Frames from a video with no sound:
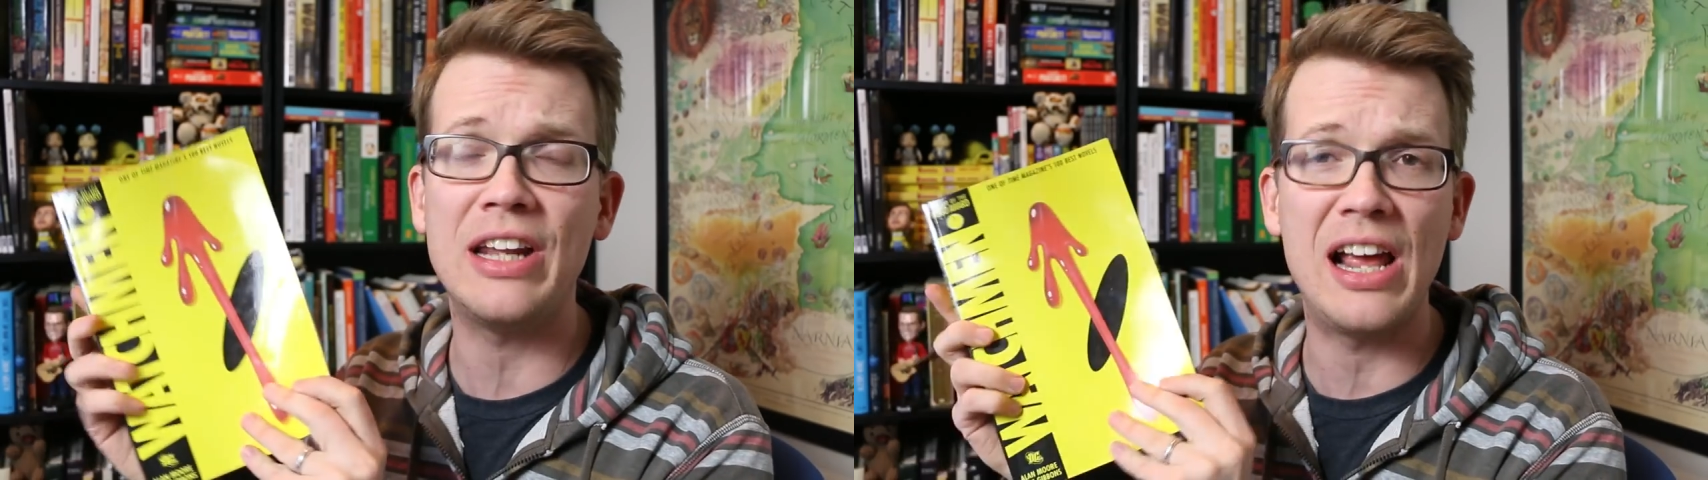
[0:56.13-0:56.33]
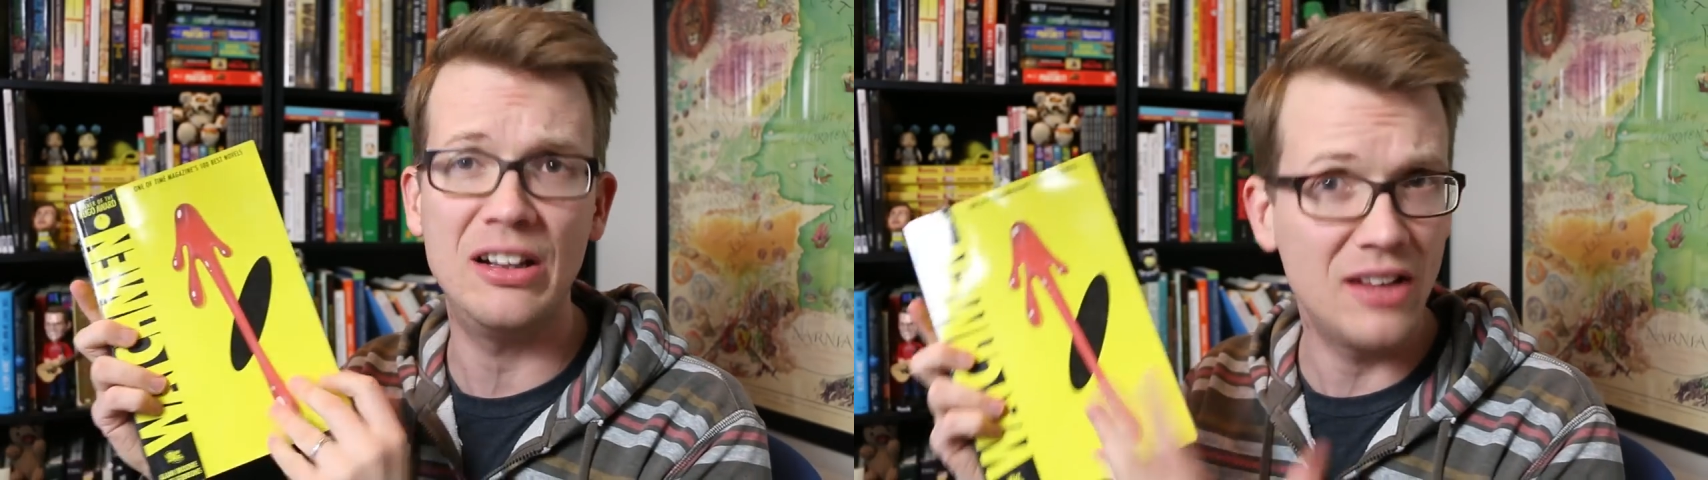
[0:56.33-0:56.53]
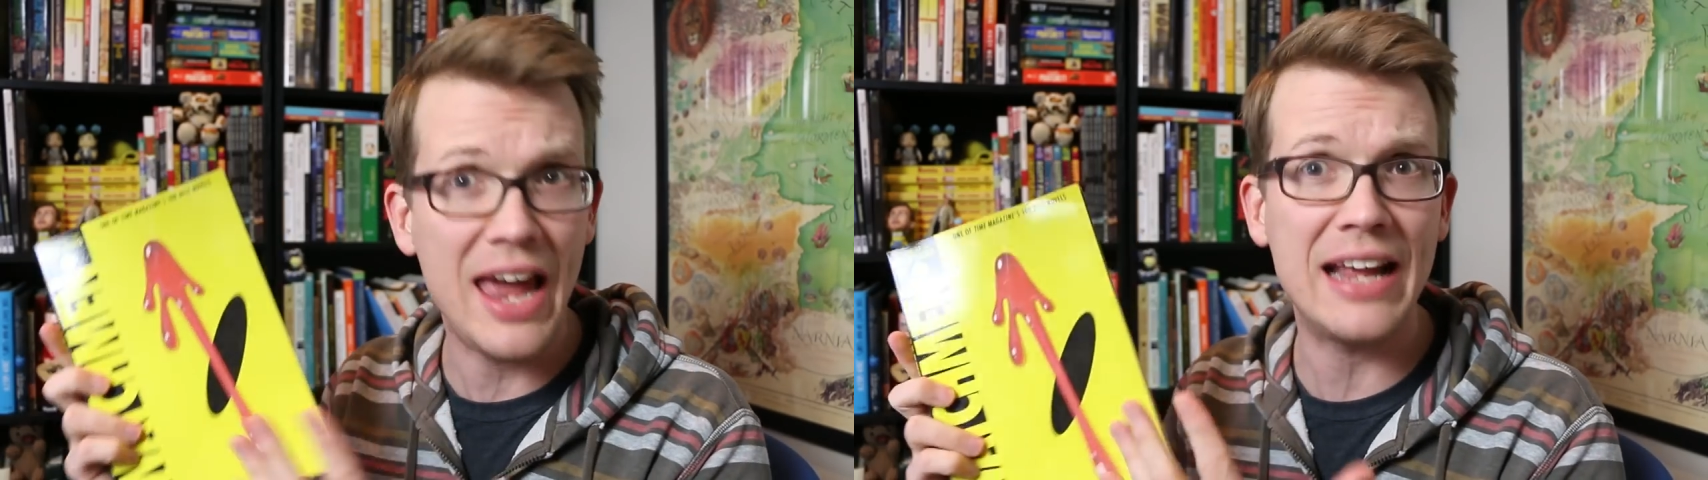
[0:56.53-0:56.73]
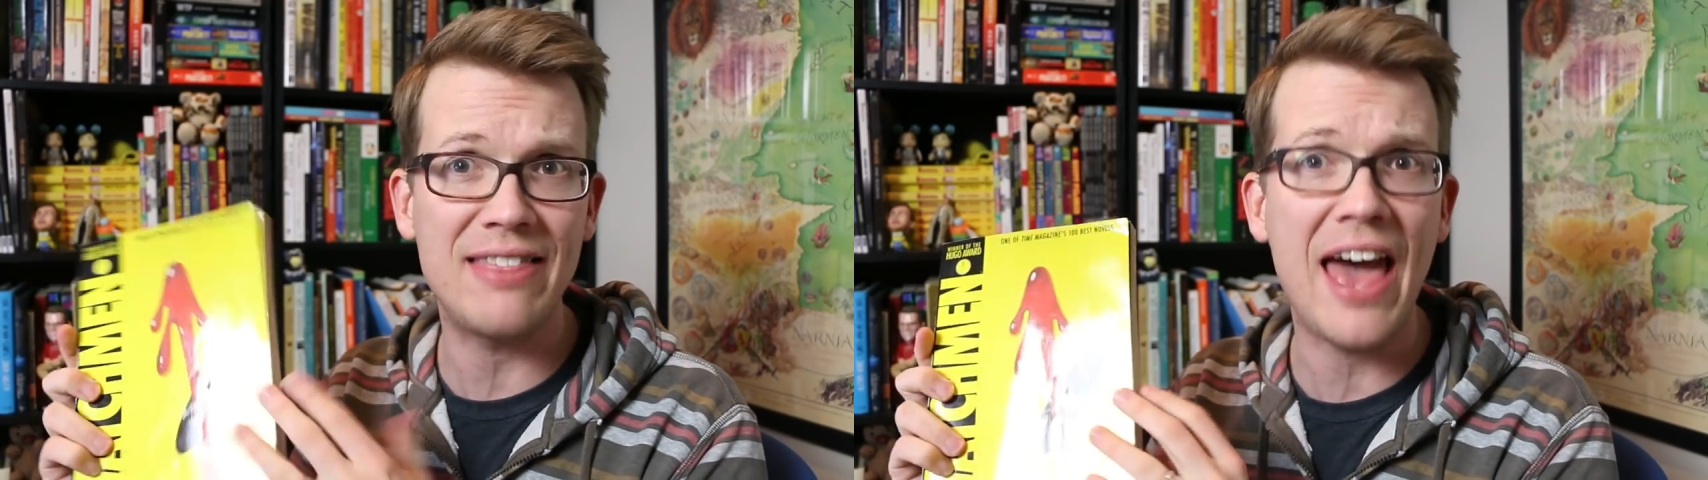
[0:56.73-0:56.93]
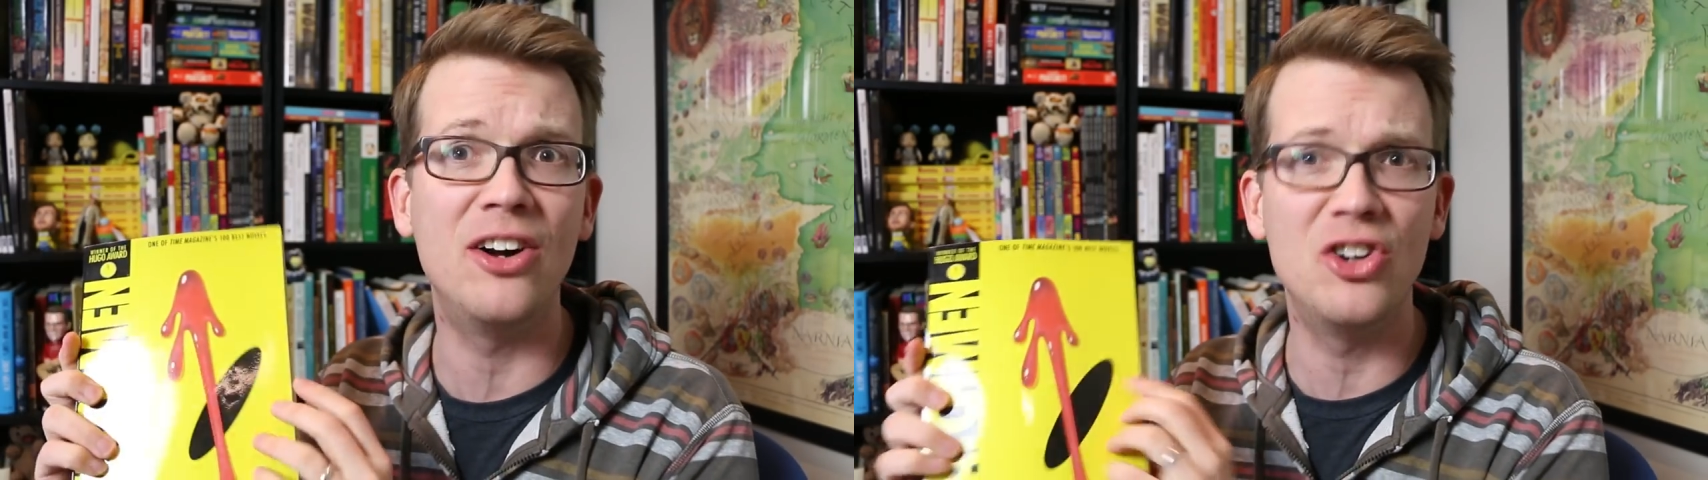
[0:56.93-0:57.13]
and I like
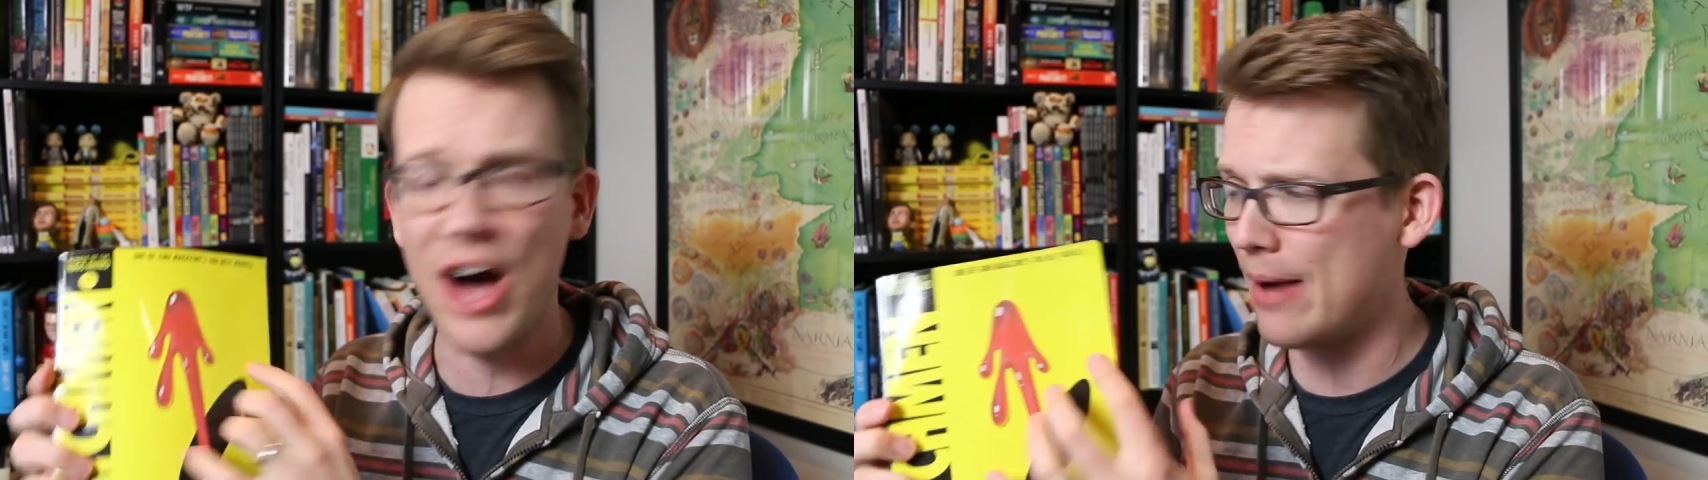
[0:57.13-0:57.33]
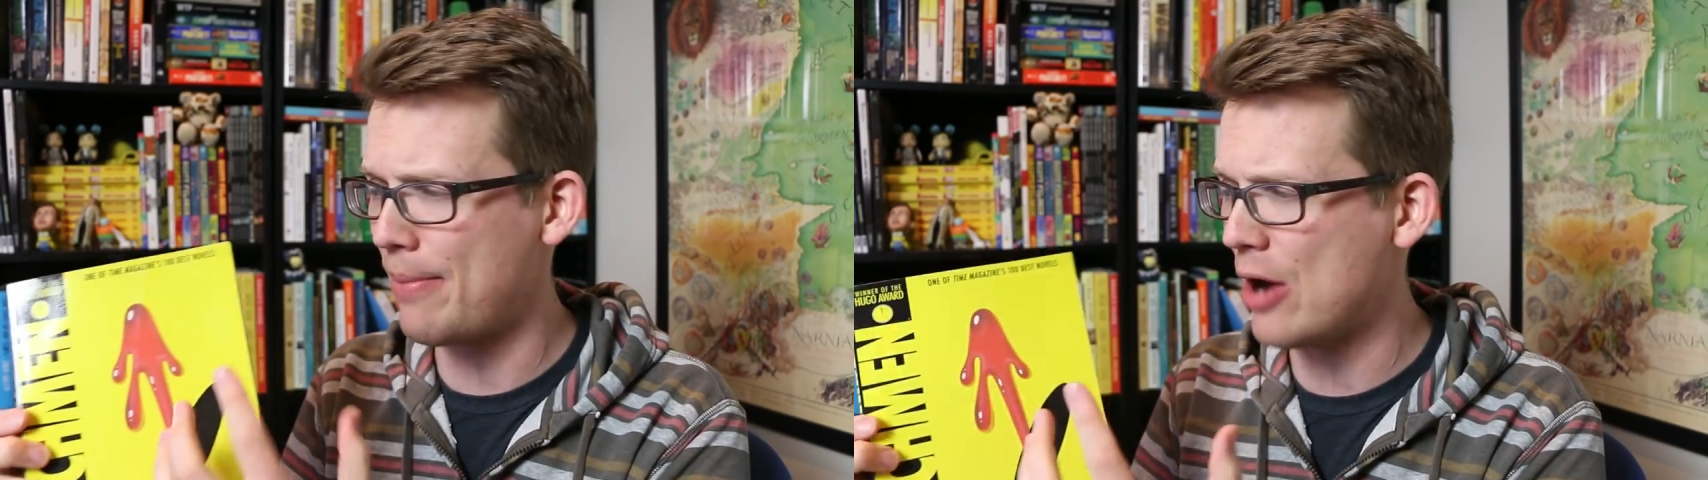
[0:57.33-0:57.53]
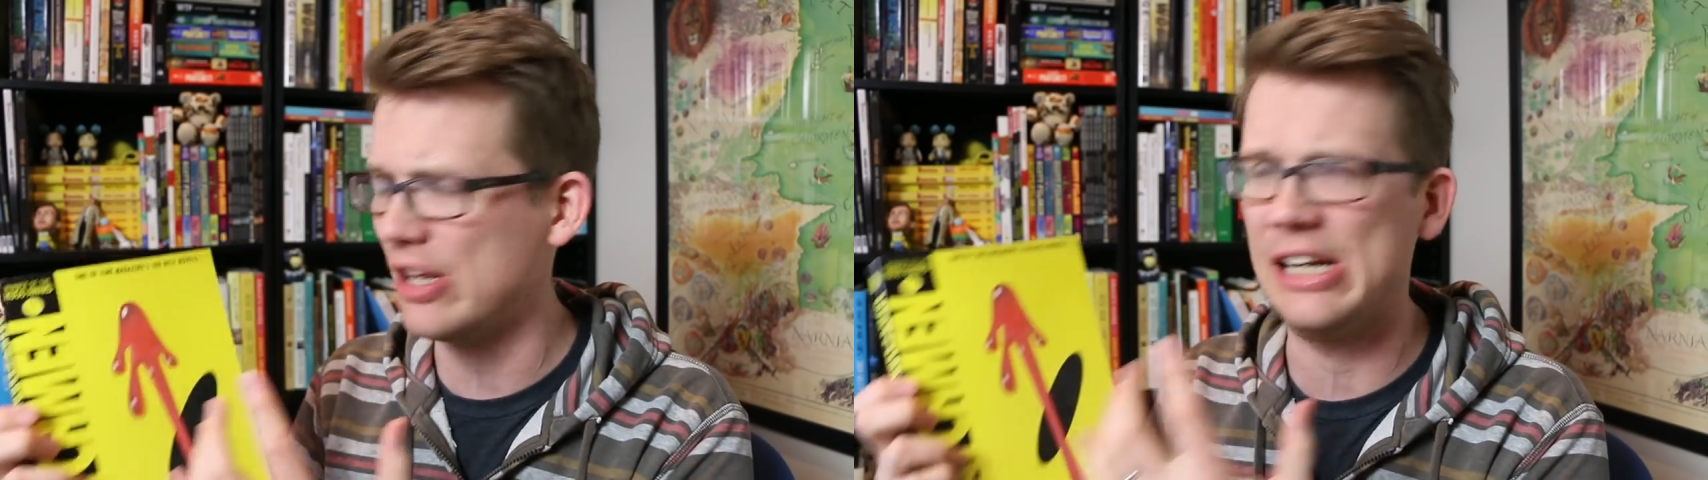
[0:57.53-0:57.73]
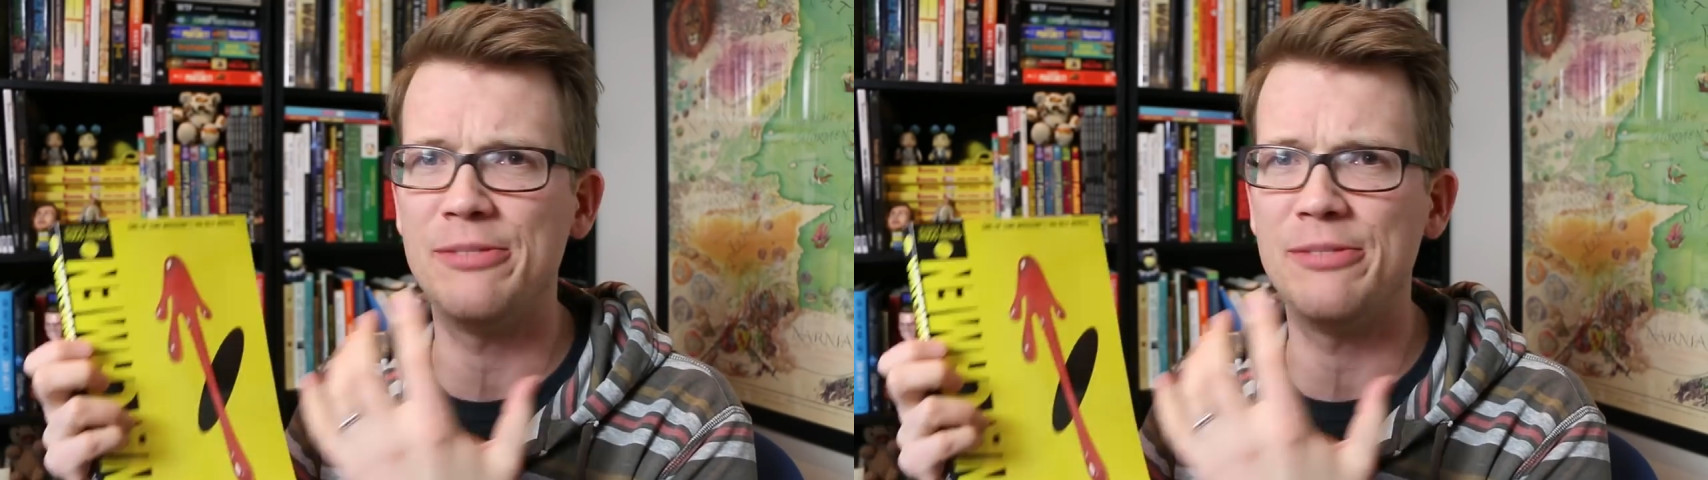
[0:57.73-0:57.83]
that a lot about it.